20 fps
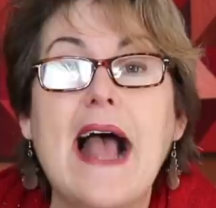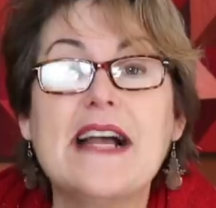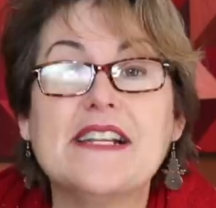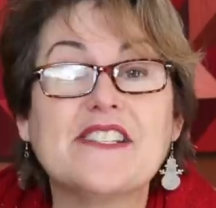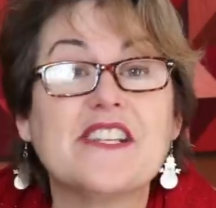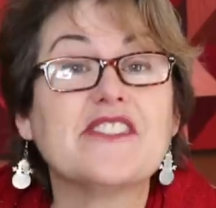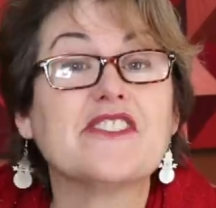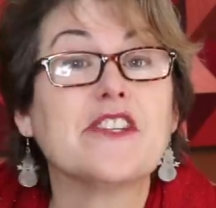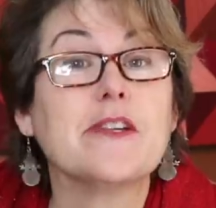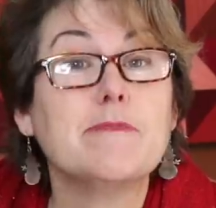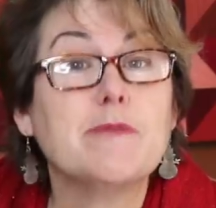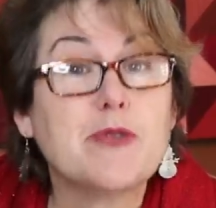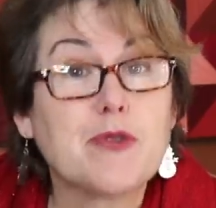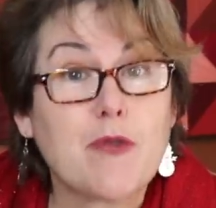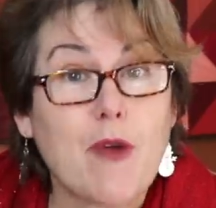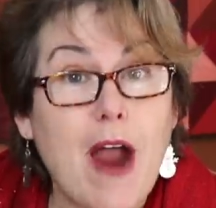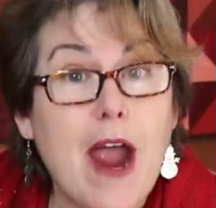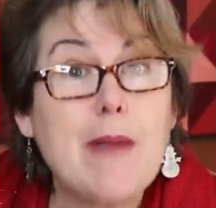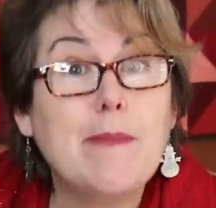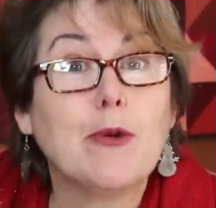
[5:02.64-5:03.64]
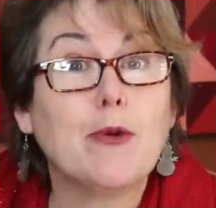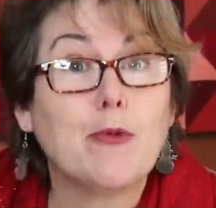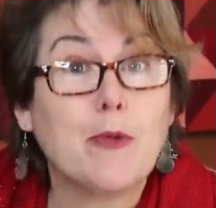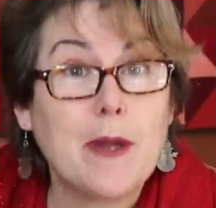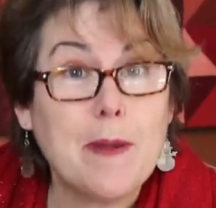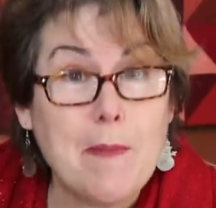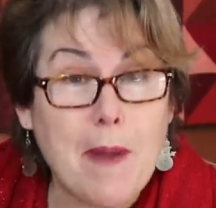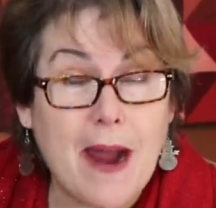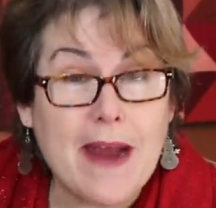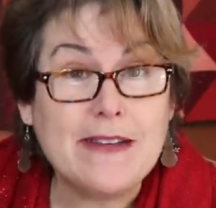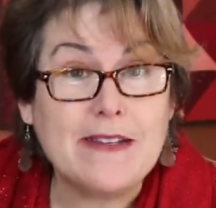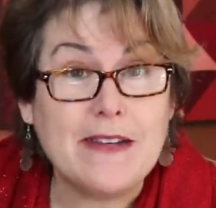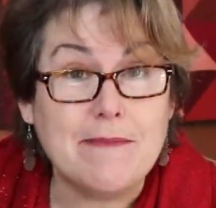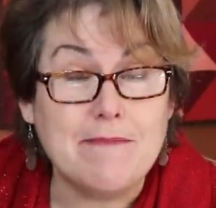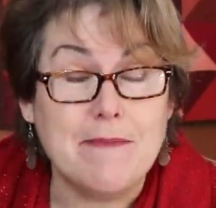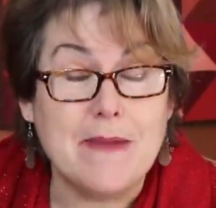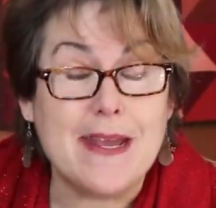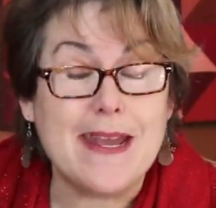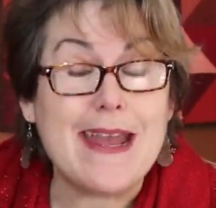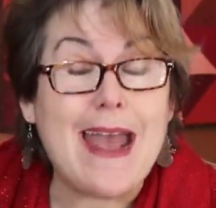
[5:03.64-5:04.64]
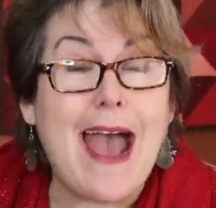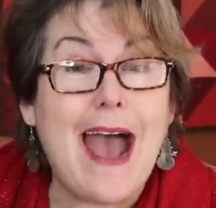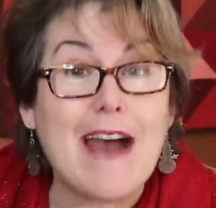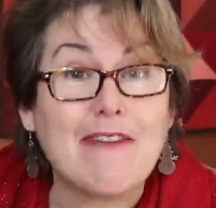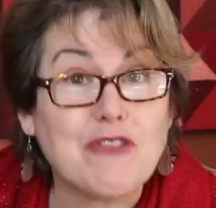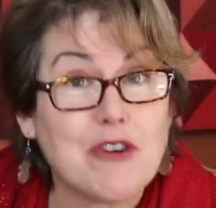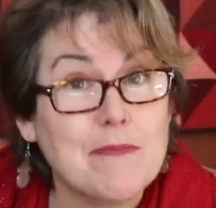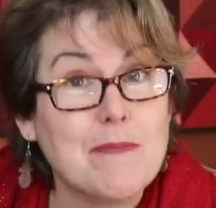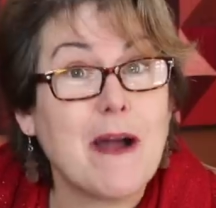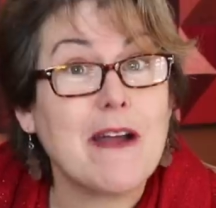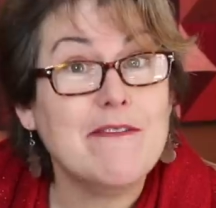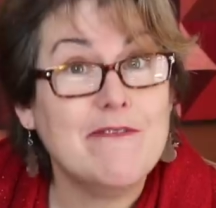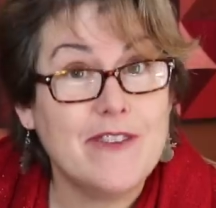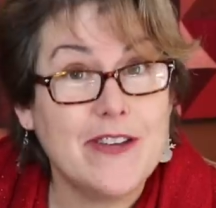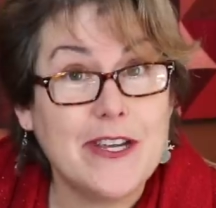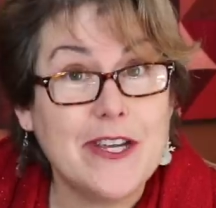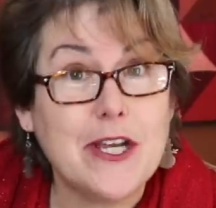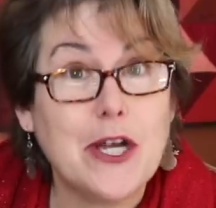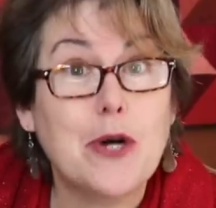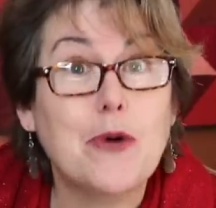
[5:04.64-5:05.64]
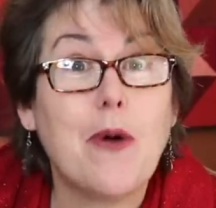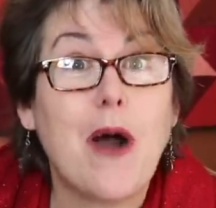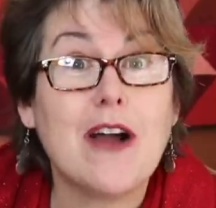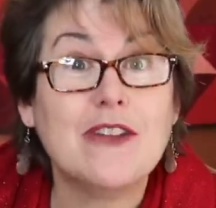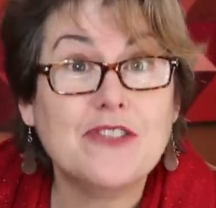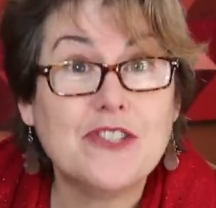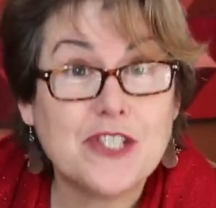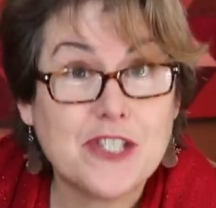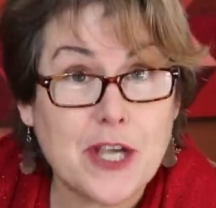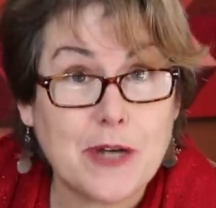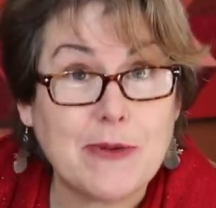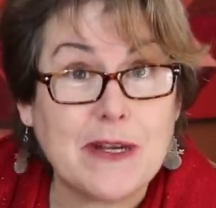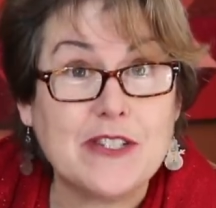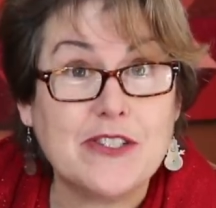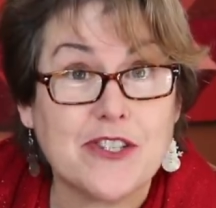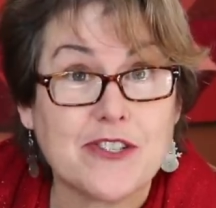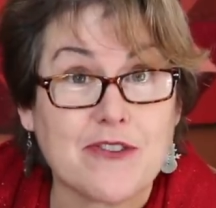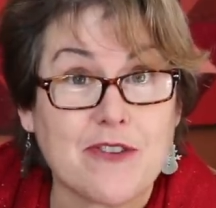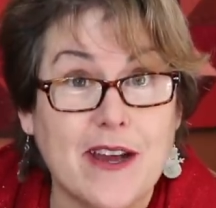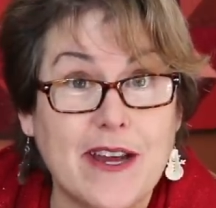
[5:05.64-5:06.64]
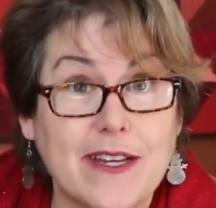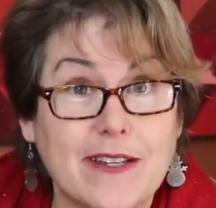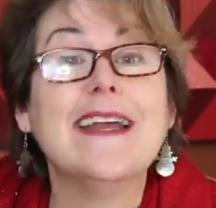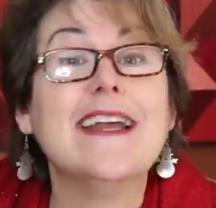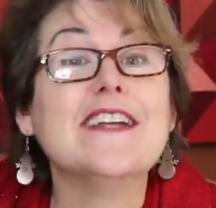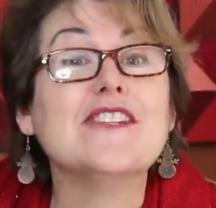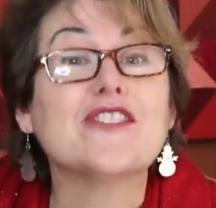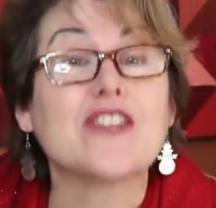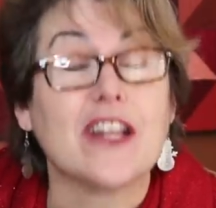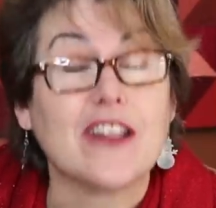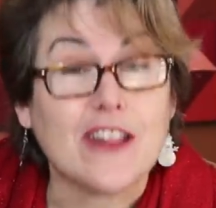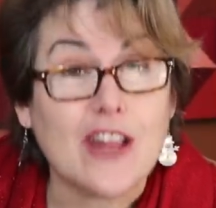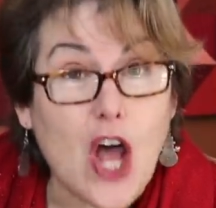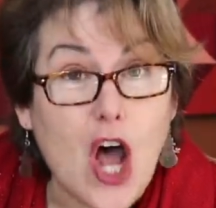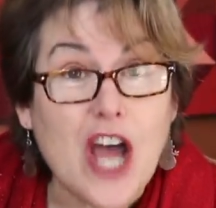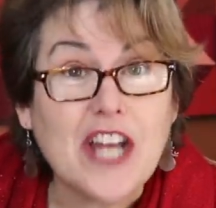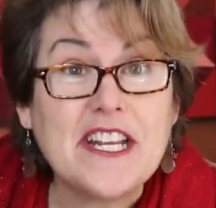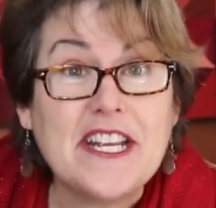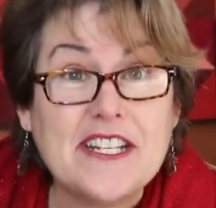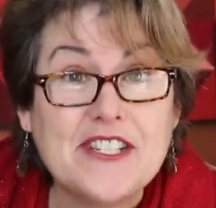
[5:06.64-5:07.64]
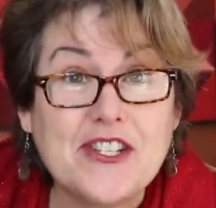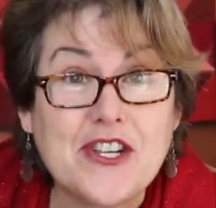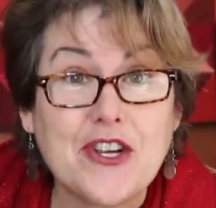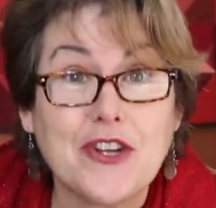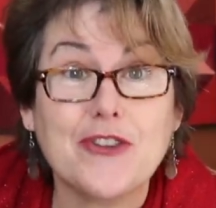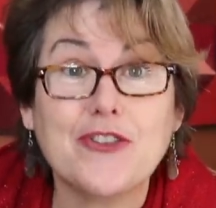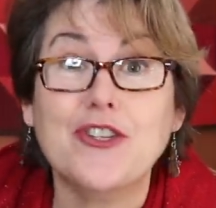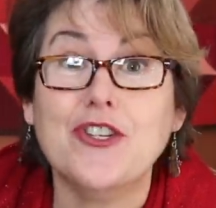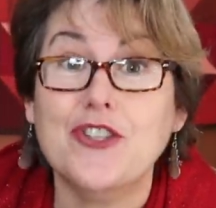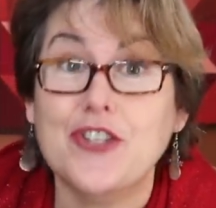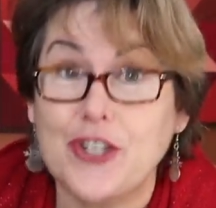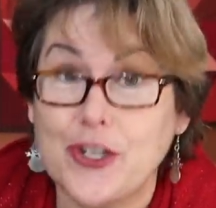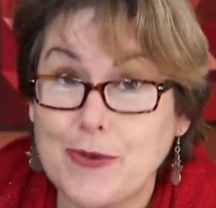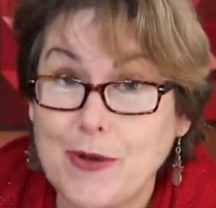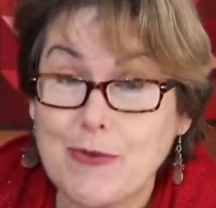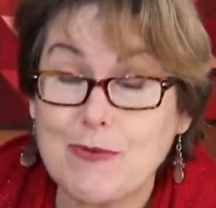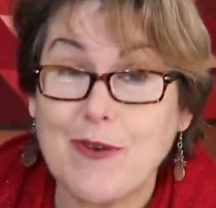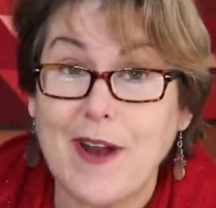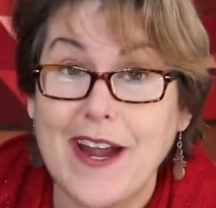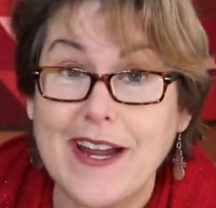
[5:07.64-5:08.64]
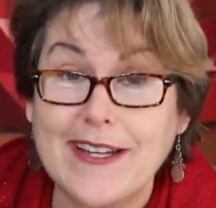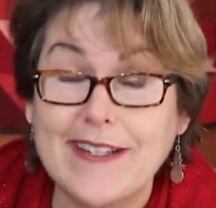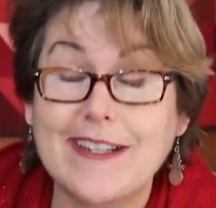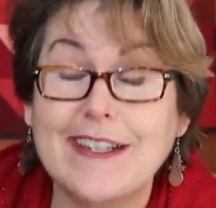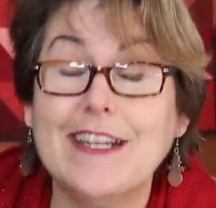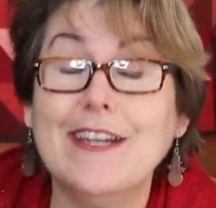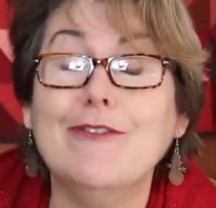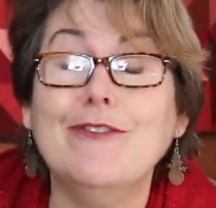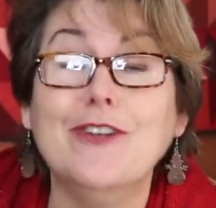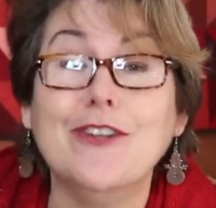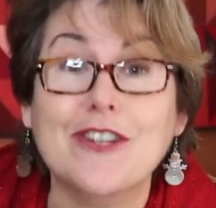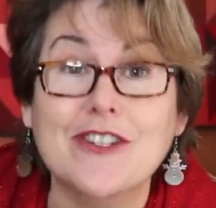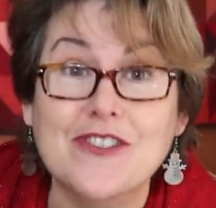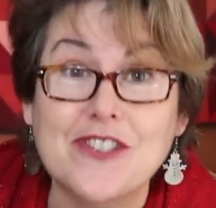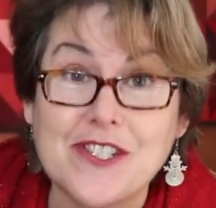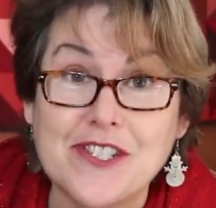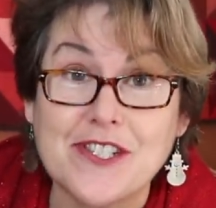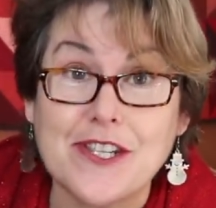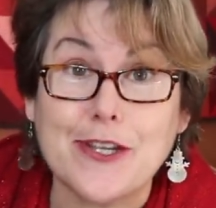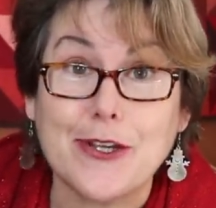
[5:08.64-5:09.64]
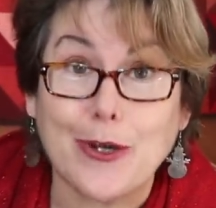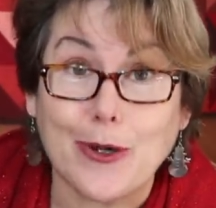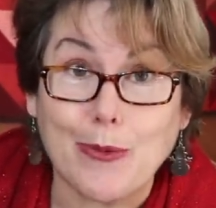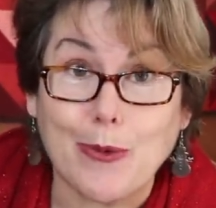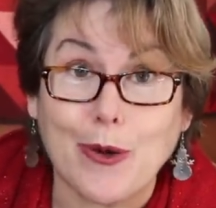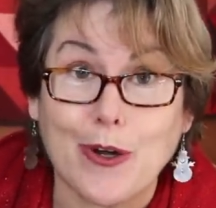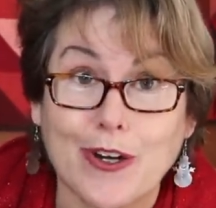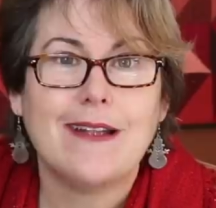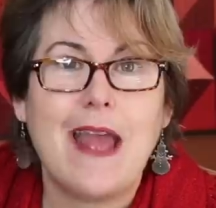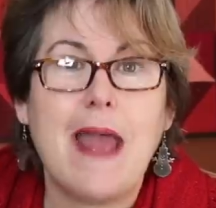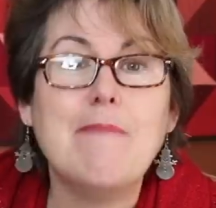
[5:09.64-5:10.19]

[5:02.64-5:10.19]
As a subscriber reminded me after my video on sewing straight, it's a lot easier to do it right if you can see your work.